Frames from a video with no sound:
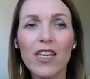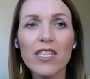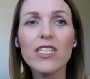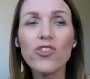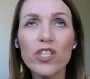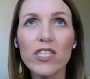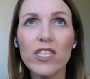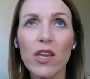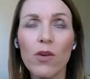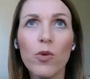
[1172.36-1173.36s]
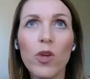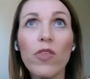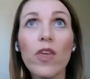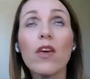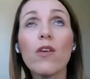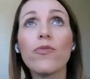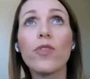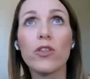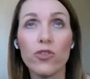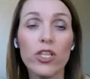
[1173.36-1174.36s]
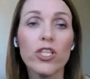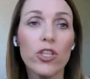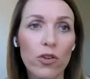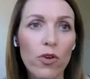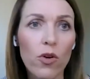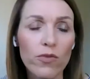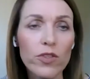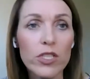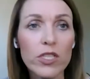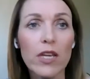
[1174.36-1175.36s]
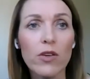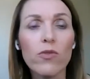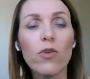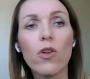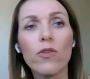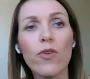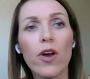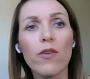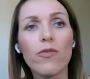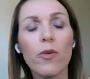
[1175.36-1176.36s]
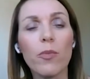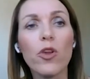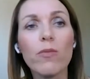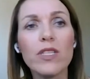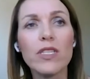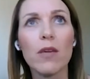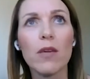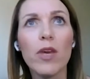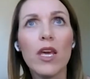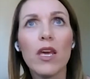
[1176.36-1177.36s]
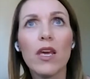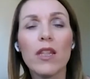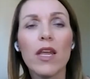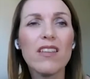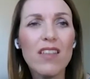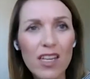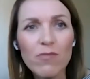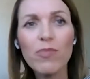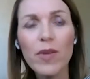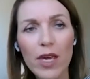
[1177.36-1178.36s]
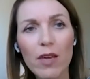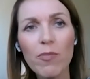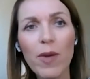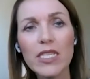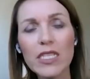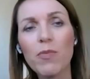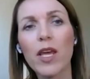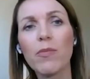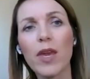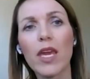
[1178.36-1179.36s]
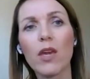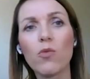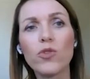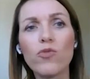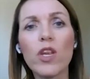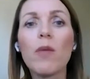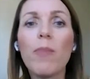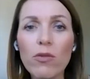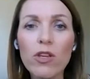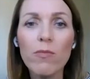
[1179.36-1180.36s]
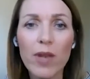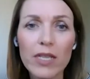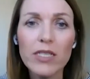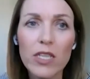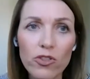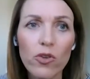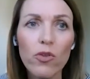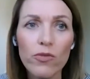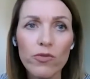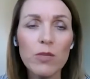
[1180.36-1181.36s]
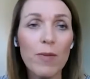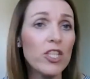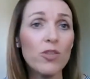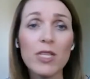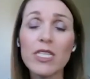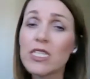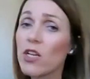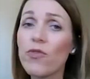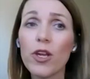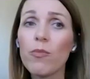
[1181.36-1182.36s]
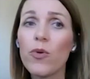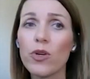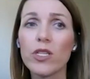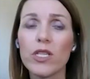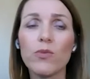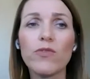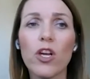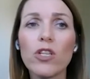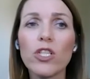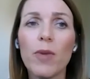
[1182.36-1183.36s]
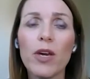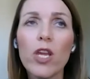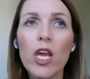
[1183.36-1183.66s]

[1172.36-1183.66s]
is interesting when we think of the traditional role versus that new role of the procurement team. That buy, supply, pay was really about compliance, control, and risk management. Still very important, as we've talked about.